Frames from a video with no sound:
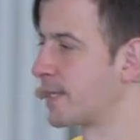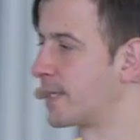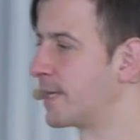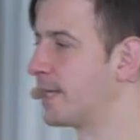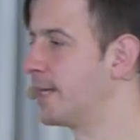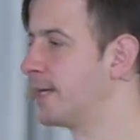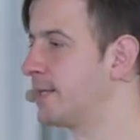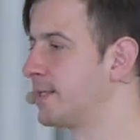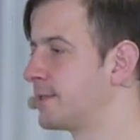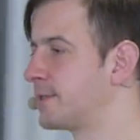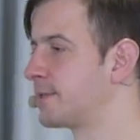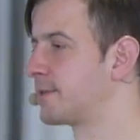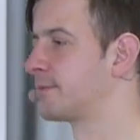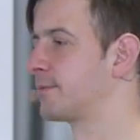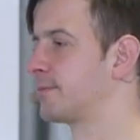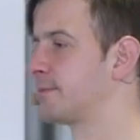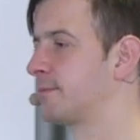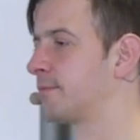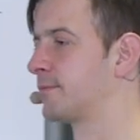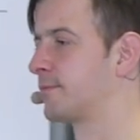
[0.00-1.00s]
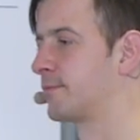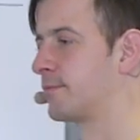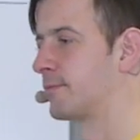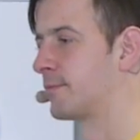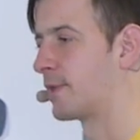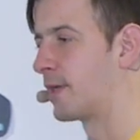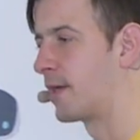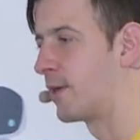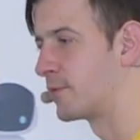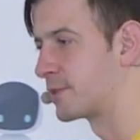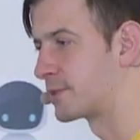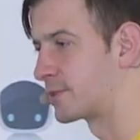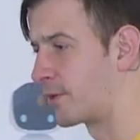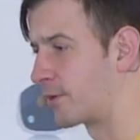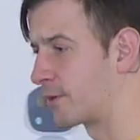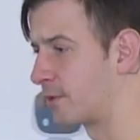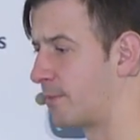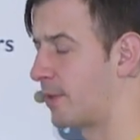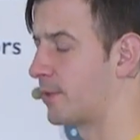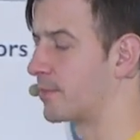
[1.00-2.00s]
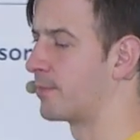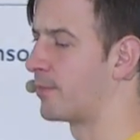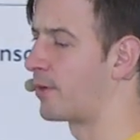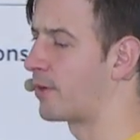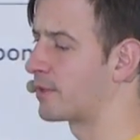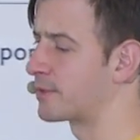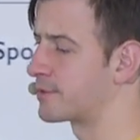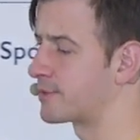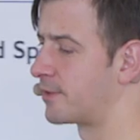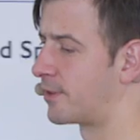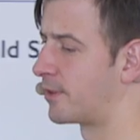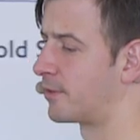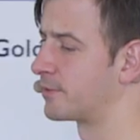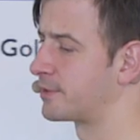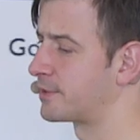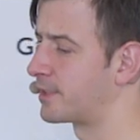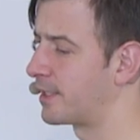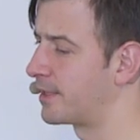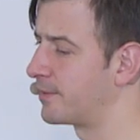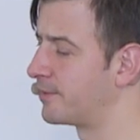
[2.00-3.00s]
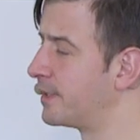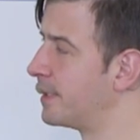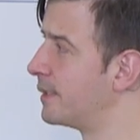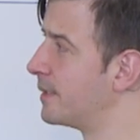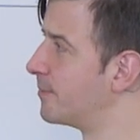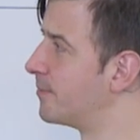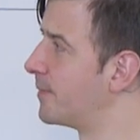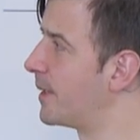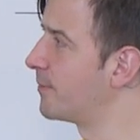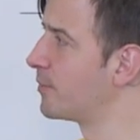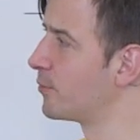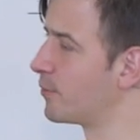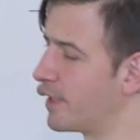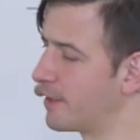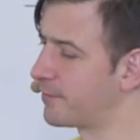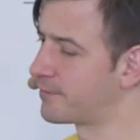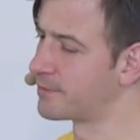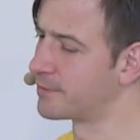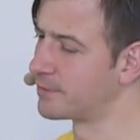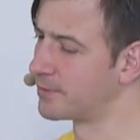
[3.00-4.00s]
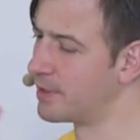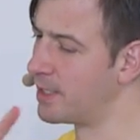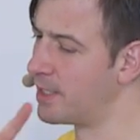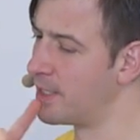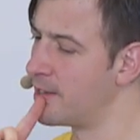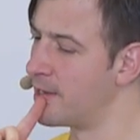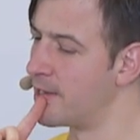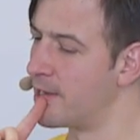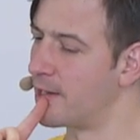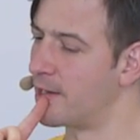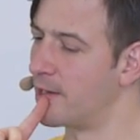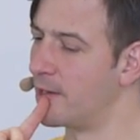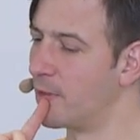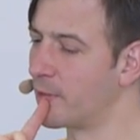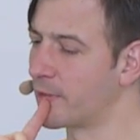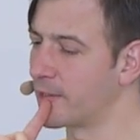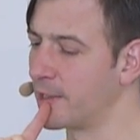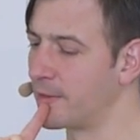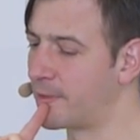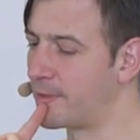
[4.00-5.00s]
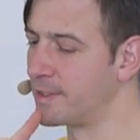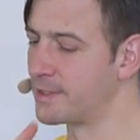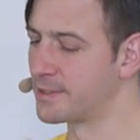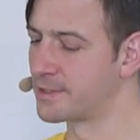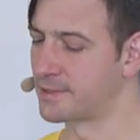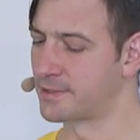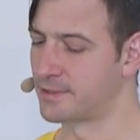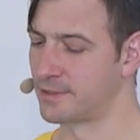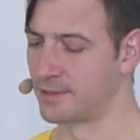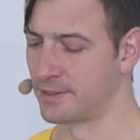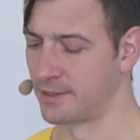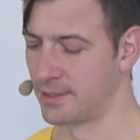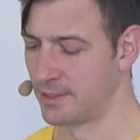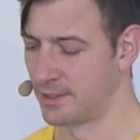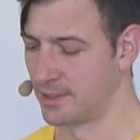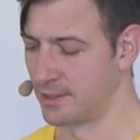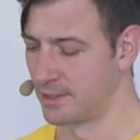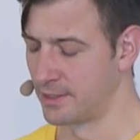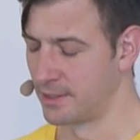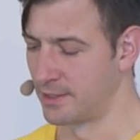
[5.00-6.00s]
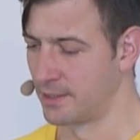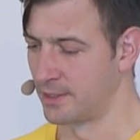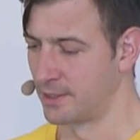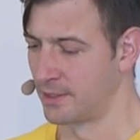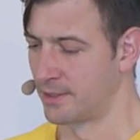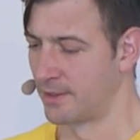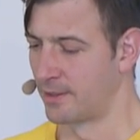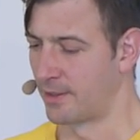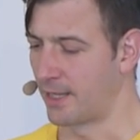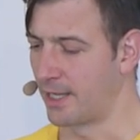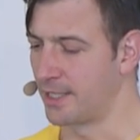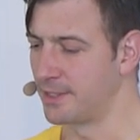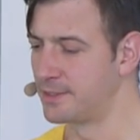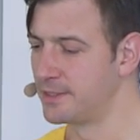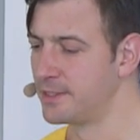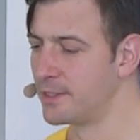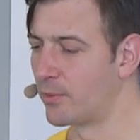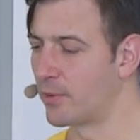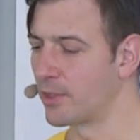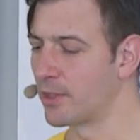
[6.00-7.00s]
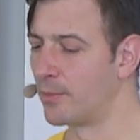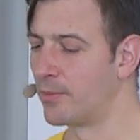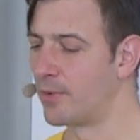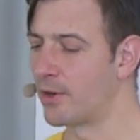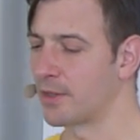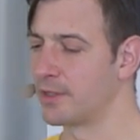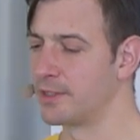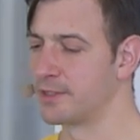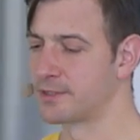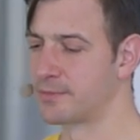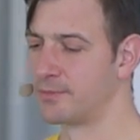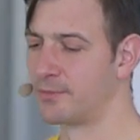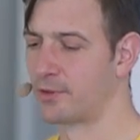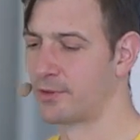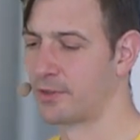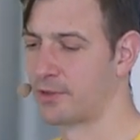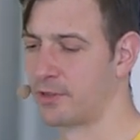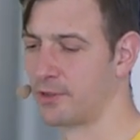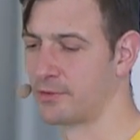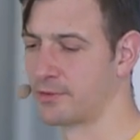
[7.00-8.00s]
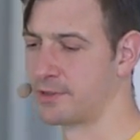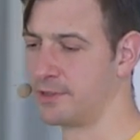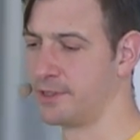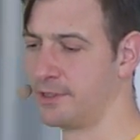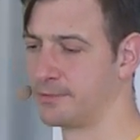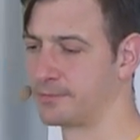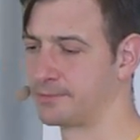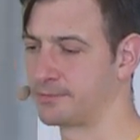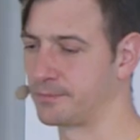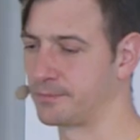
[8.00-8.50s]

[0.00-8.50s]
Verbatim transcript: And I was talking about models the whole time. Maybe we have to look at this idea what a model is more closely.